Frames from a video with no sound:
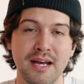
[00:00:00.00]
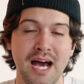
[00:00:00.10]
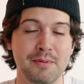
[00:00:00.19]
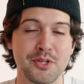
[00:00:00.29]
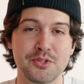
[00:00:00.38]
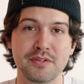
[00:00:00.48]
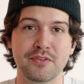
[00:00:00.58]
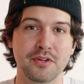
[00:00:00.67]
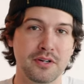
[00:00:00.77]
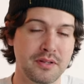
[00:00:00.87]
I've been using
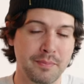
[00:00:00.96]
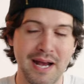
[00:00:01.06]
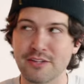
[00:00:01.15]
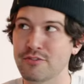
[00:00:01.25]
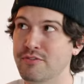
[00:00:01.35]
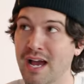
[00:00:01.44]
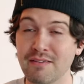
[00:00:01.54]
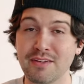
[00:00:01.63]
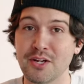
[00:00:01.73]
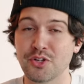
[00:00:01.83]
for the past
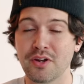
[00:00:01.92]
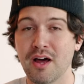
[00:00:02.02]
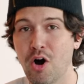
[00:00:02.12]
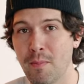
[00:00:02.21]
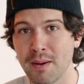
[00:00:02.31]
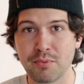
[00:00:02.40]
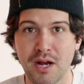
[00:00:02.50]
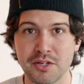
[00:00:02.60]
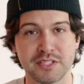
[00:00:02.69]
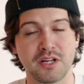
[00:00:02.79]
5 years on all my
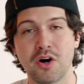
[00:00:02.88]
projects.